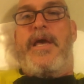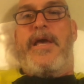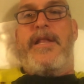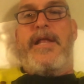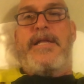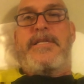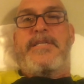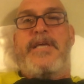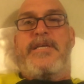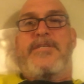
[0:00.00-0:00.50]
and
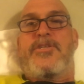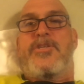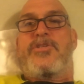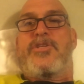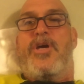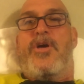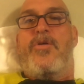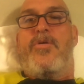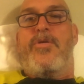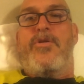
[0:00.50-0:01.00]
that takes a
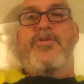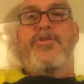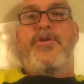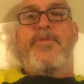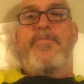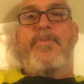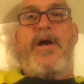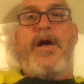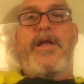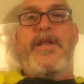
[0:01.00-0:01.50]
toll on
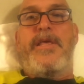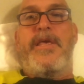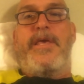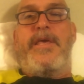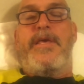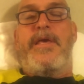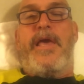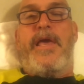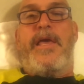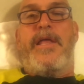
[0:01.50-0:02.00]
your
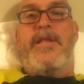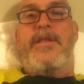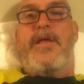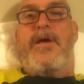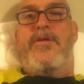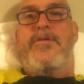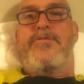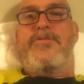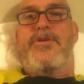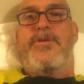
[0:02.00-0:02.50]
body and
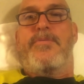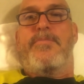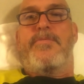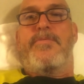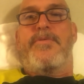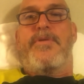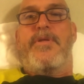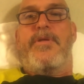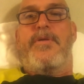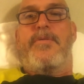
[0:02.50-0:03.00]
on
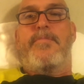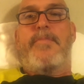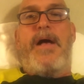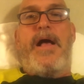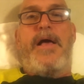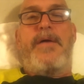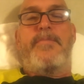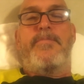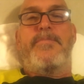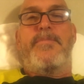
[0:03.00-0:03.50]
your
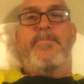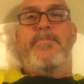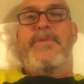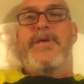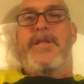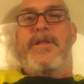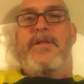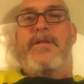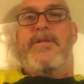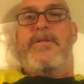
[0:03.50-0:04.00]

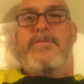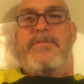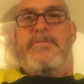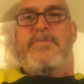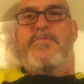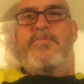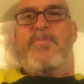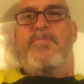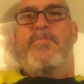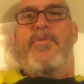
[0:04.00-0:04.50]
mental
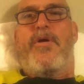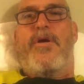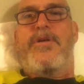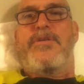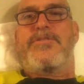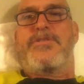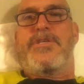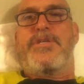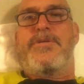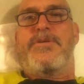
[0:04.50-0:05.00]

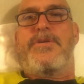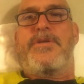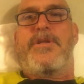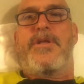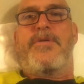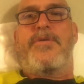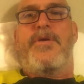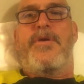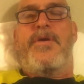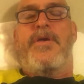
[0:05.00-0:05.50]
part
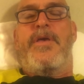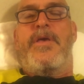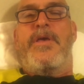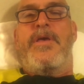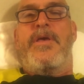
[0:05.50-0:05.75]
too.